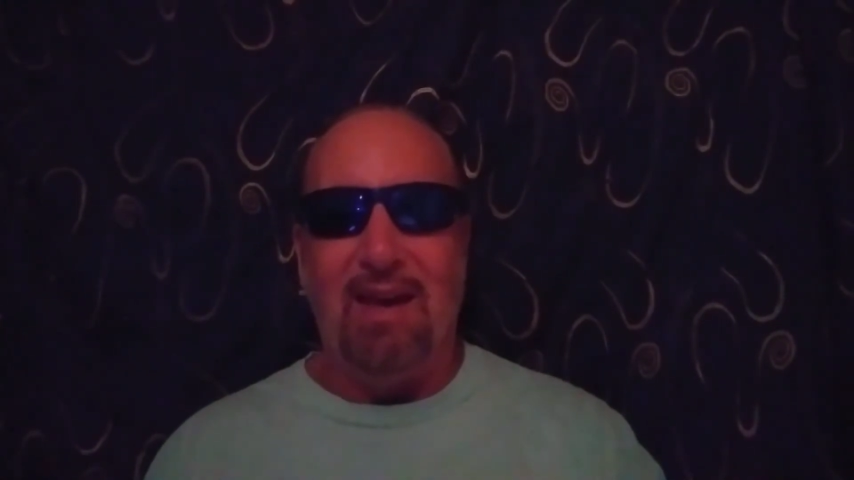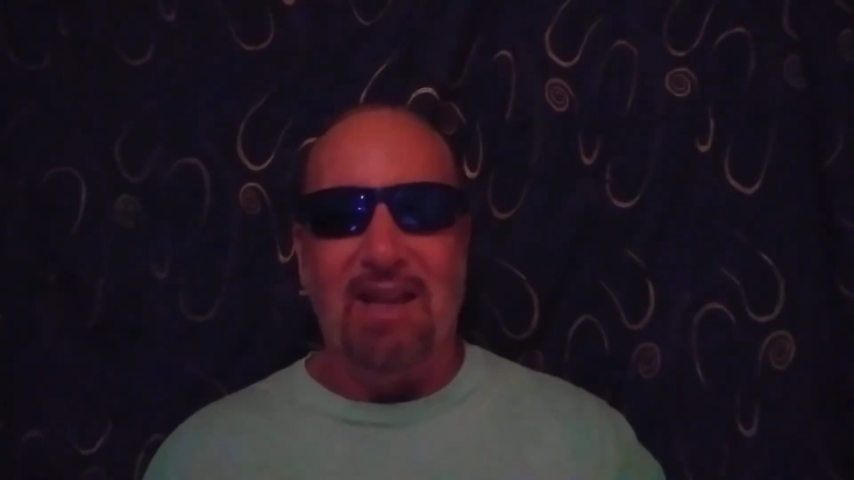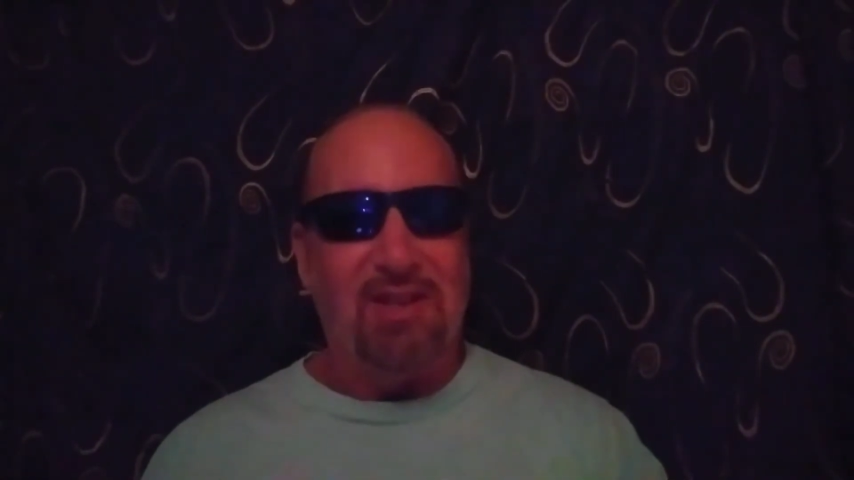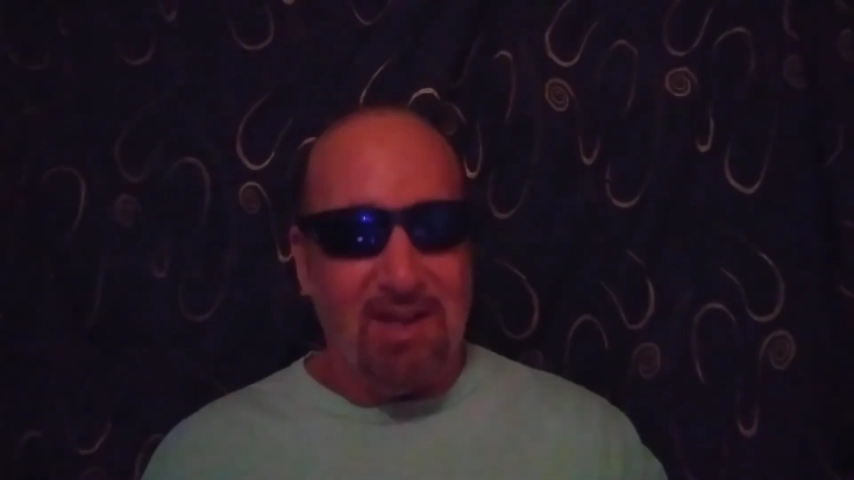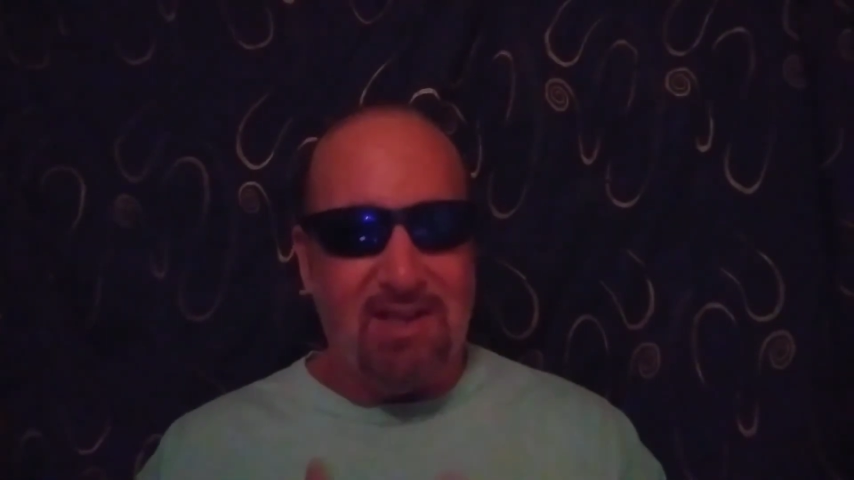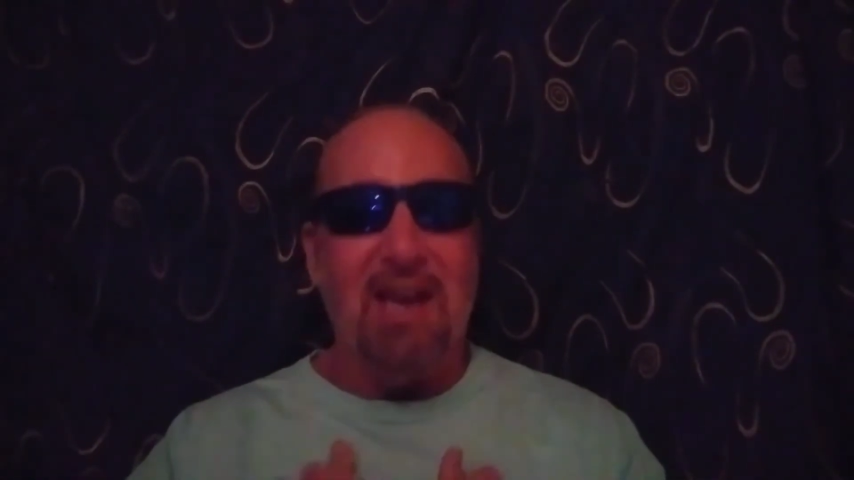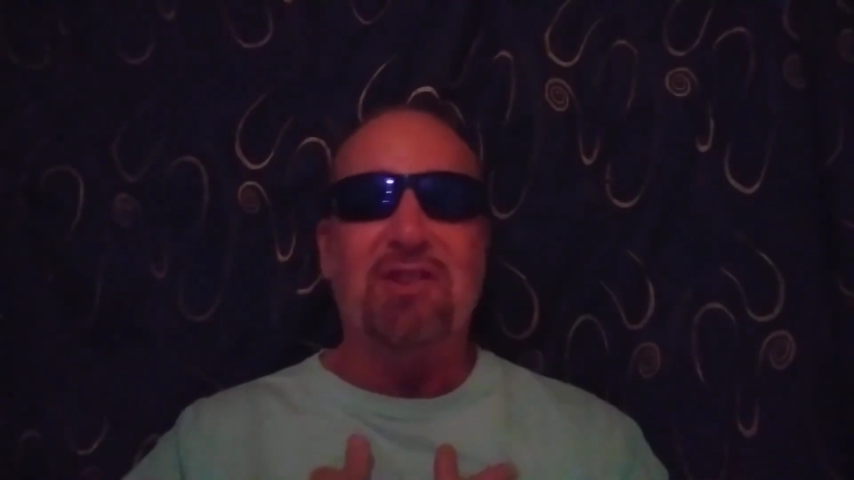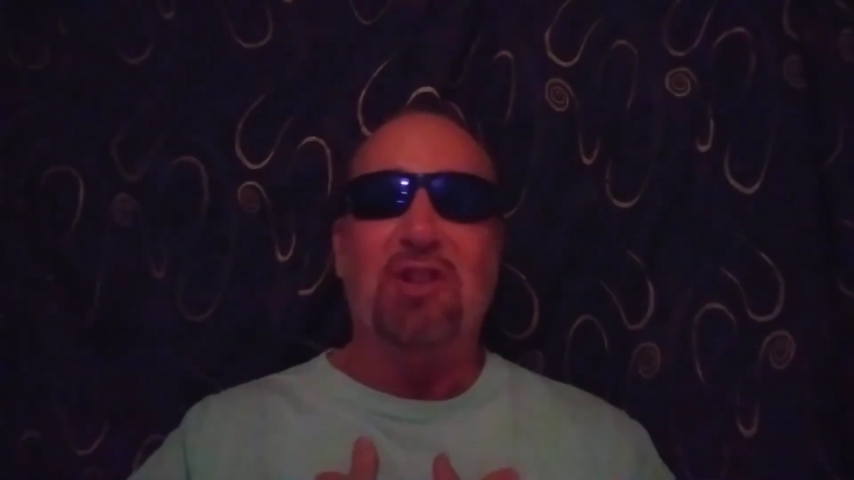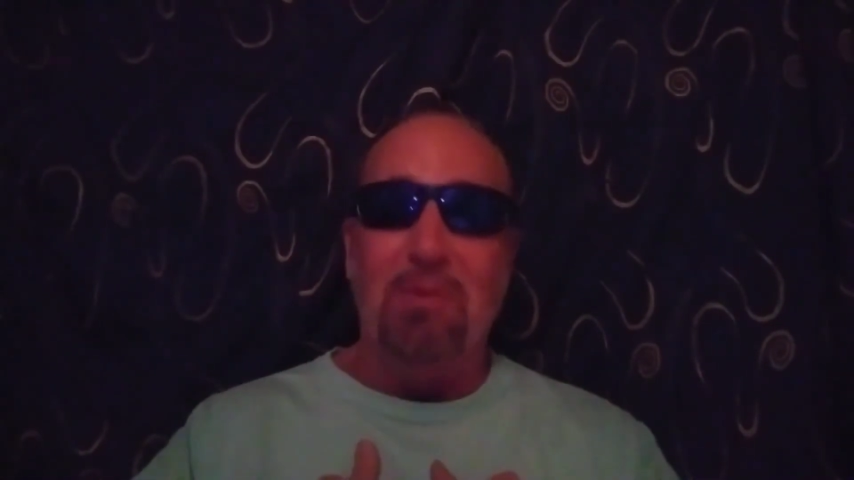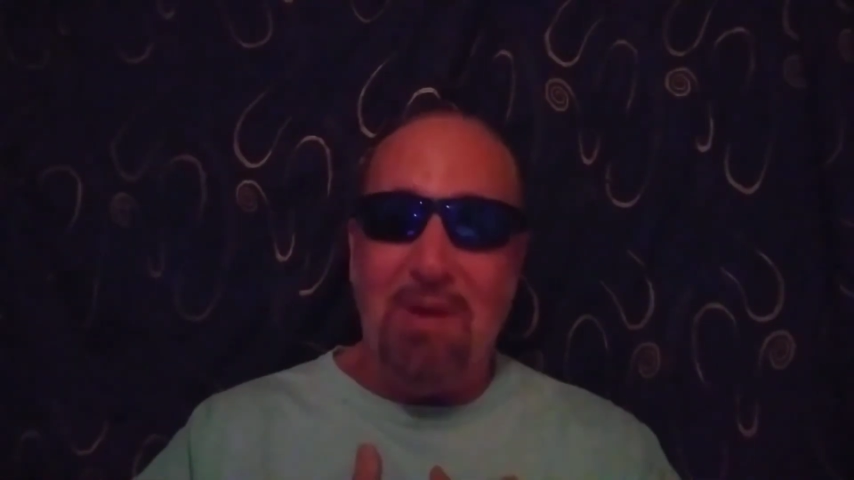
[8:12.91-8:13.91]
And
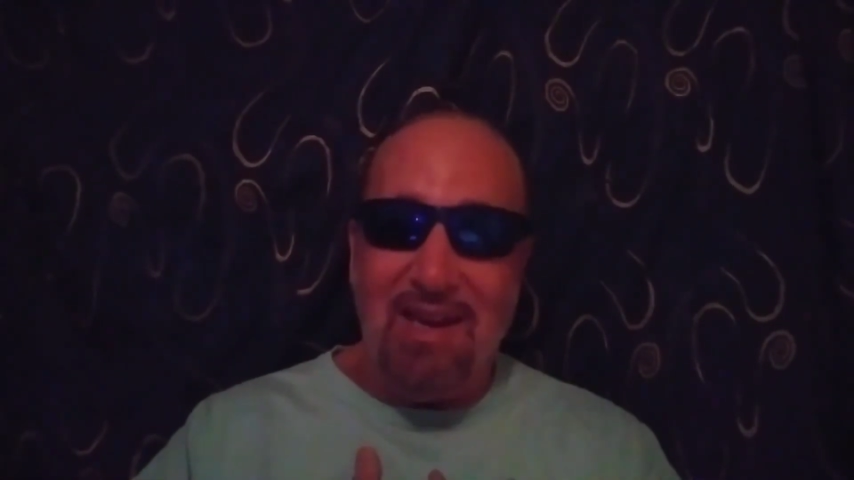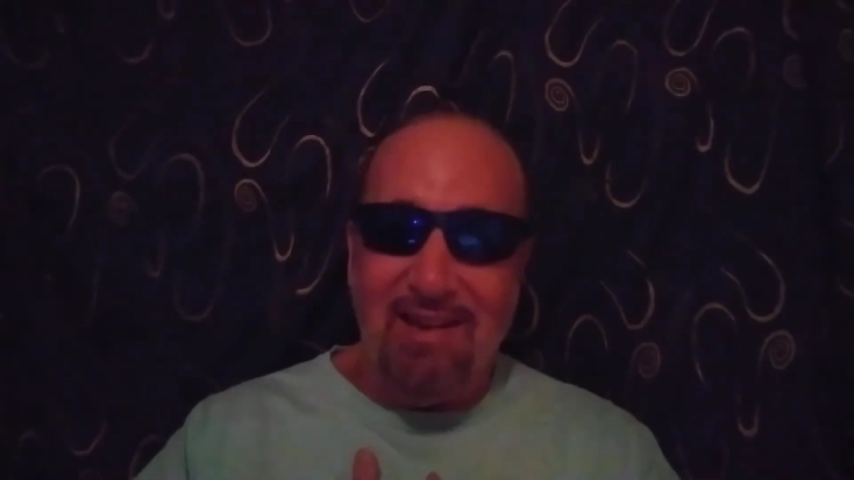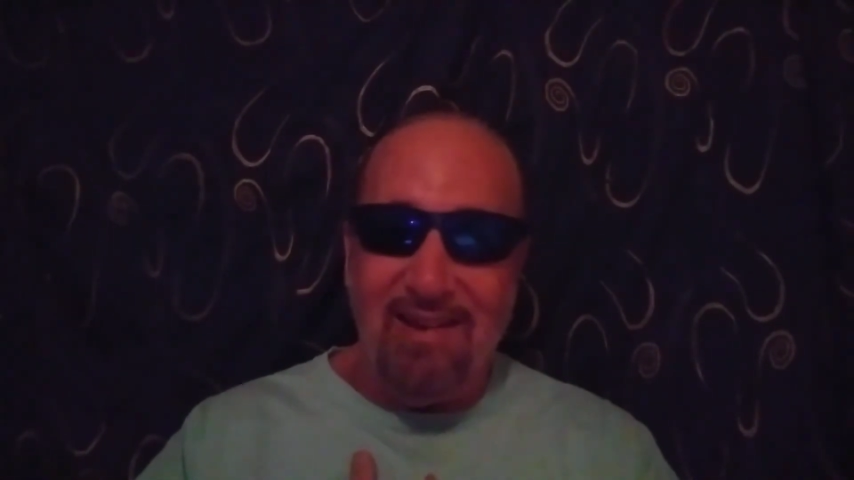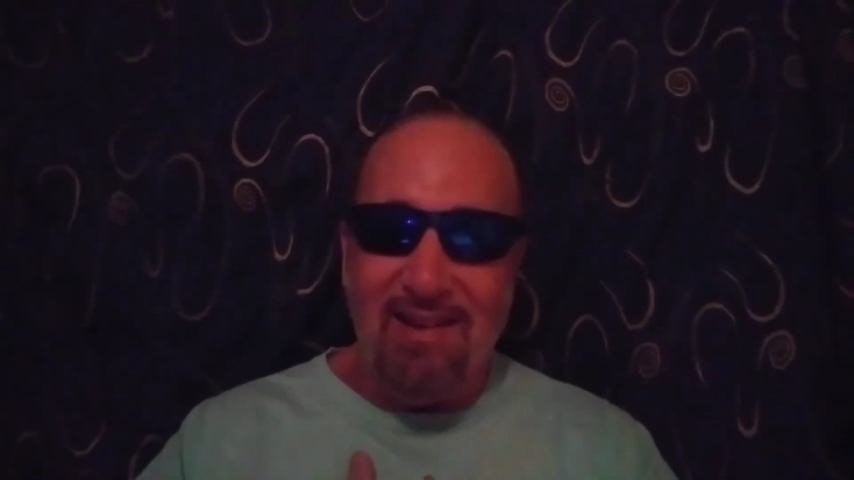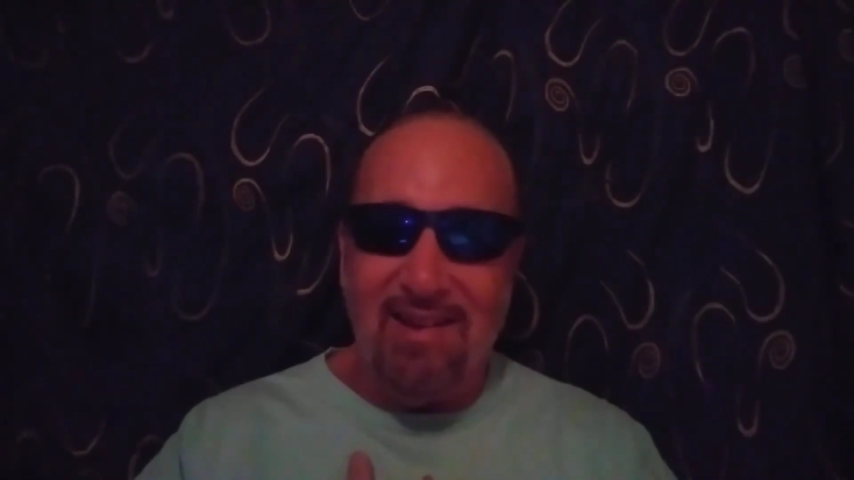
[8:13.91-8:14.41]
success to me